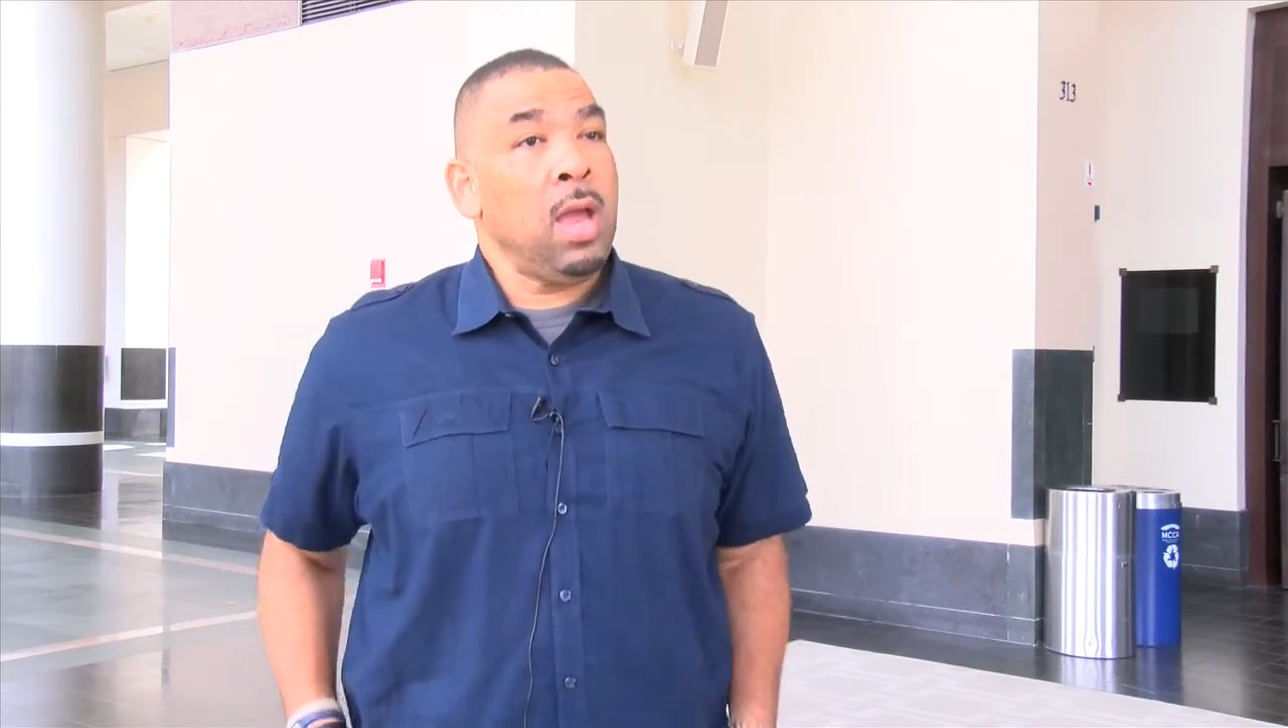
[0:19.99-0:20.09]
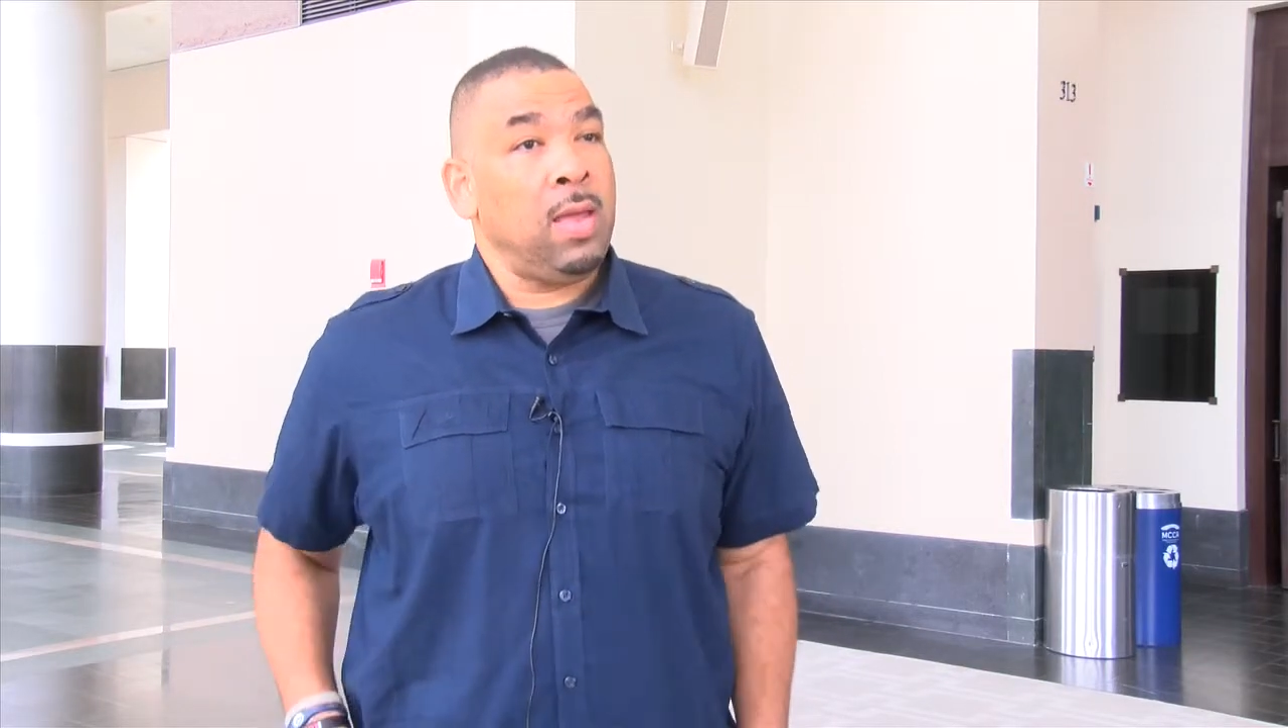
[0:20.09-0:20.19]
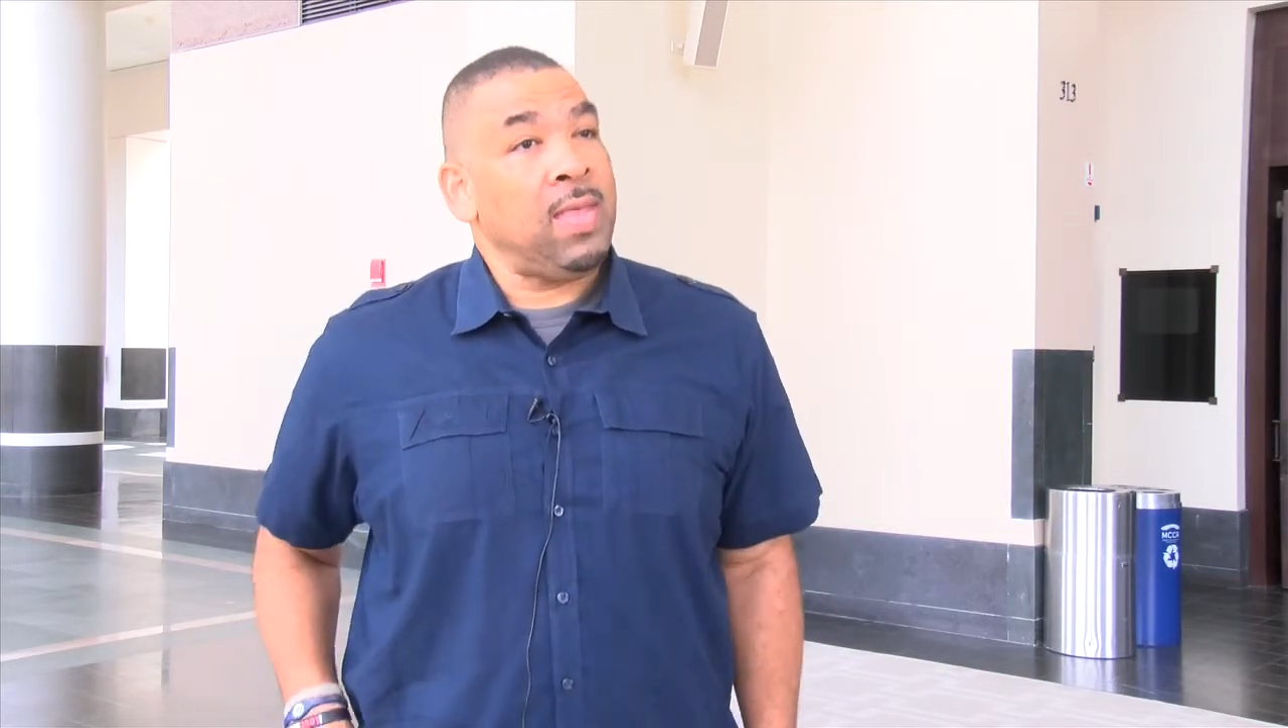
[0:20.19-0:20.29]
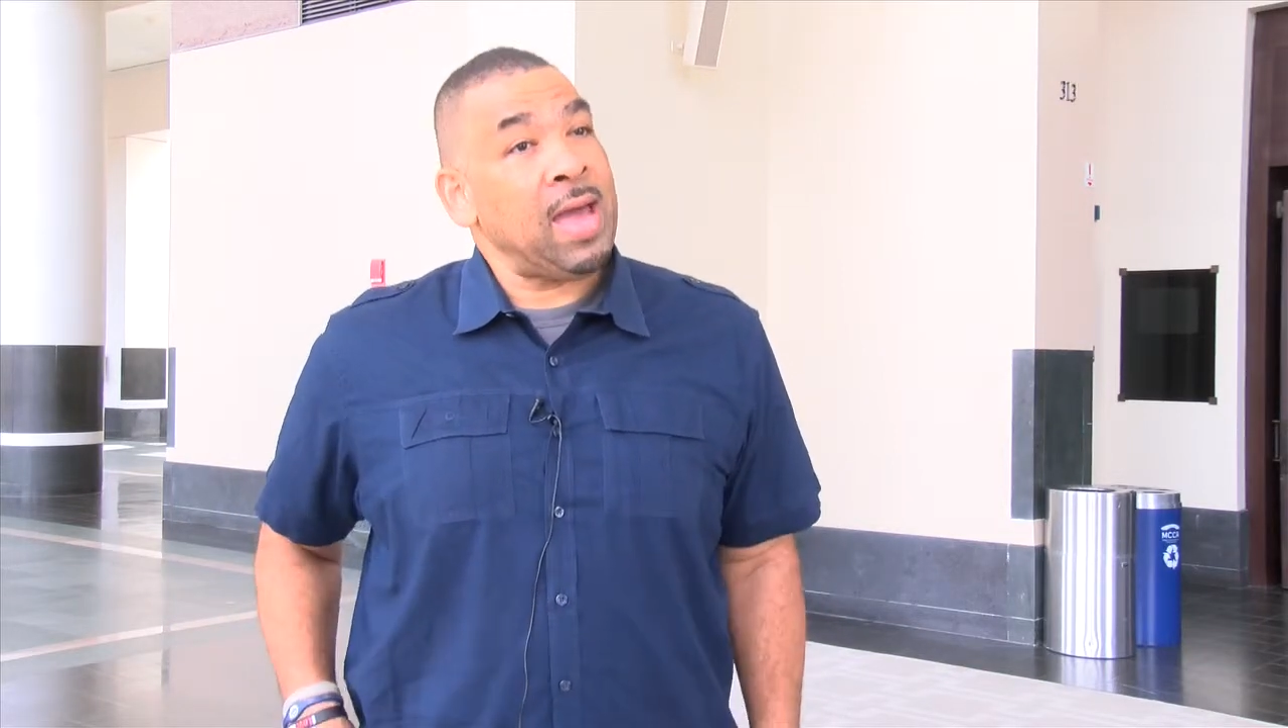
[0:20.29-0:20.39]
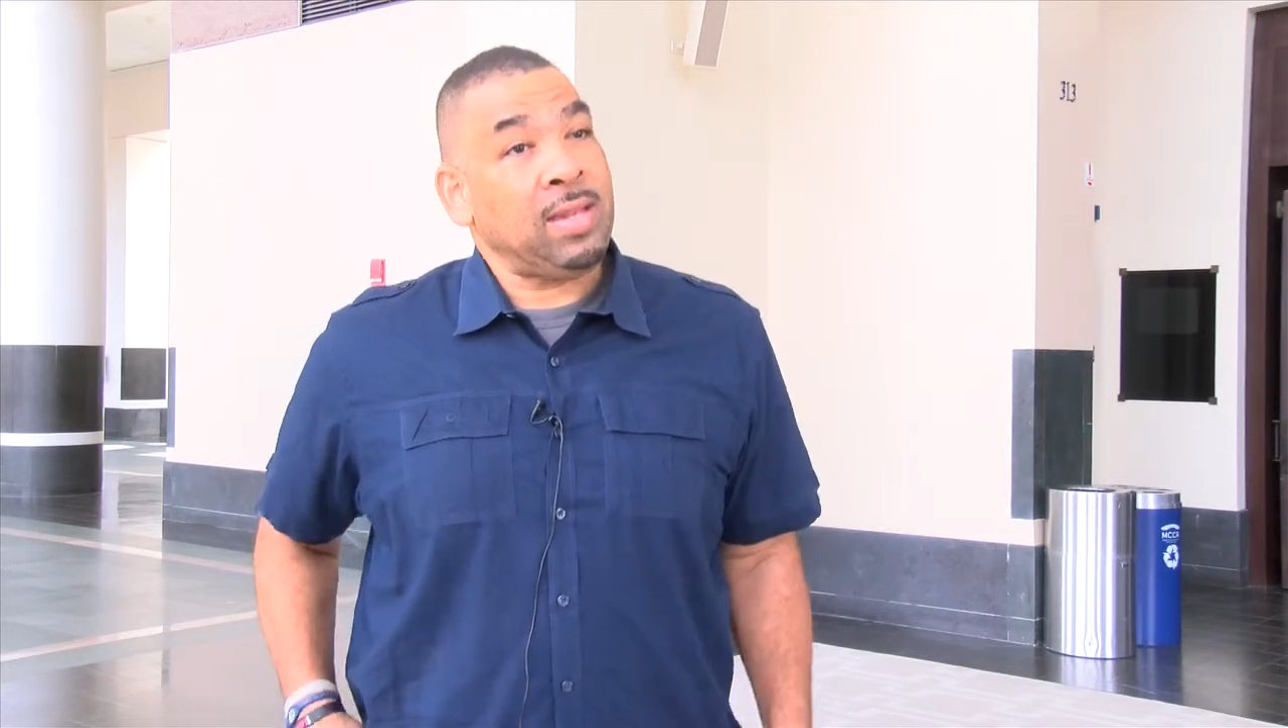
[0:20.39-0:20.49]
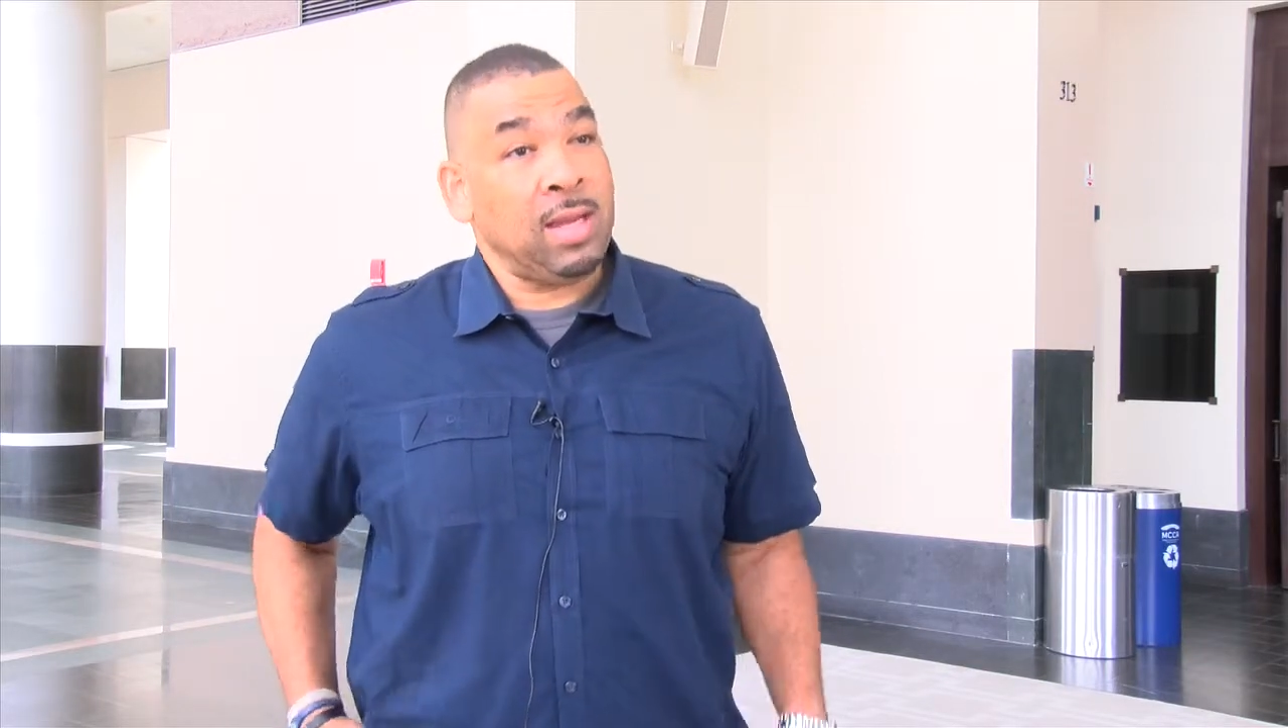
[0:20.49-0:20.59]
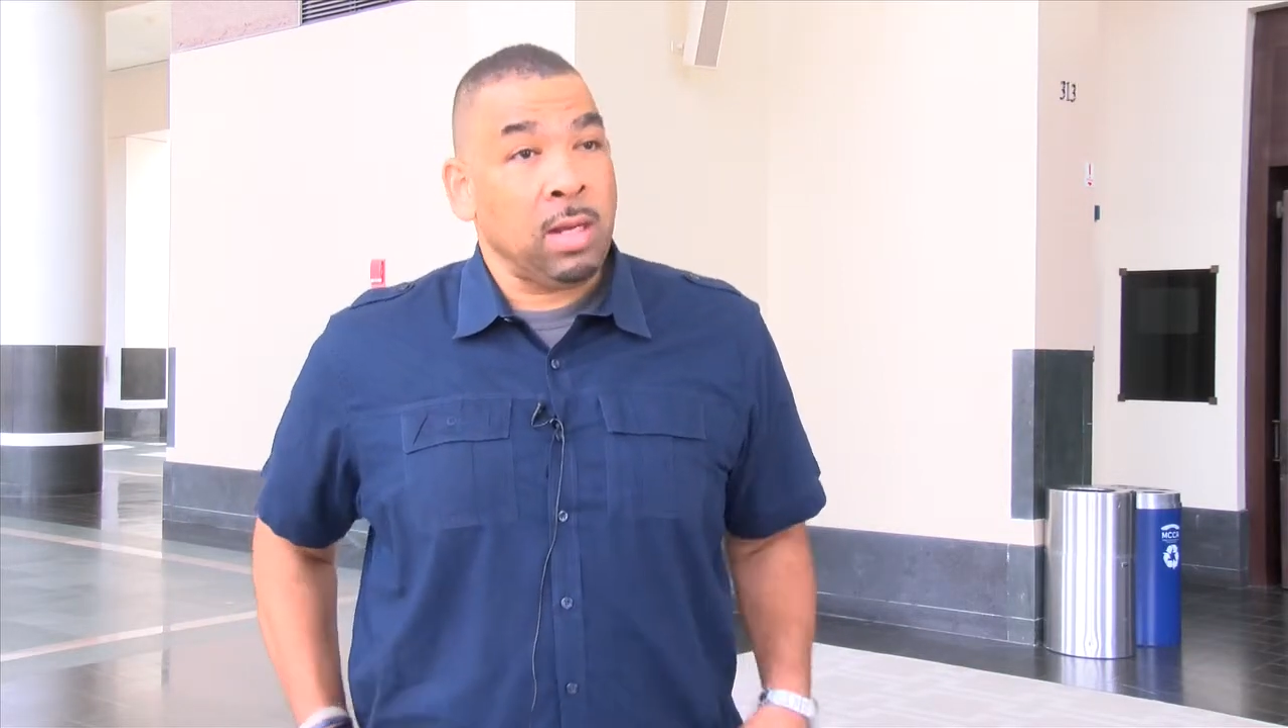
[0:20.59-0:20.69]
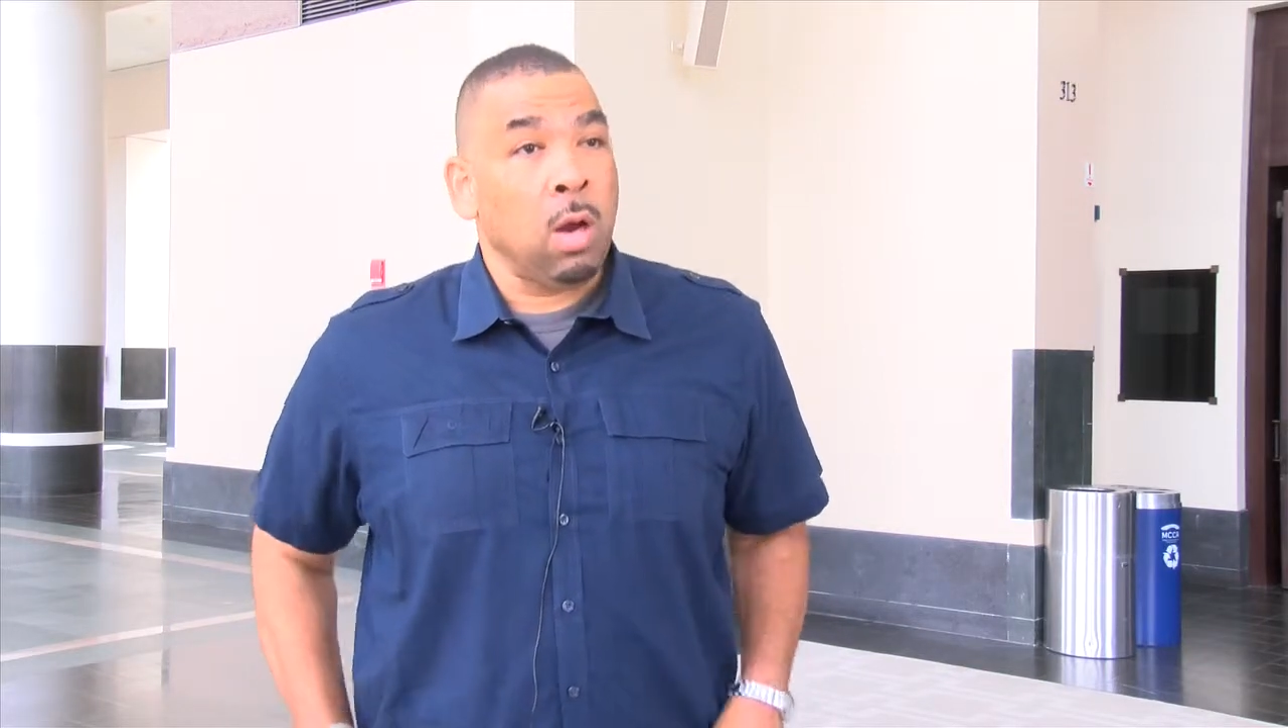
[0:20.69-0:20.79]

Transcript: and that didn't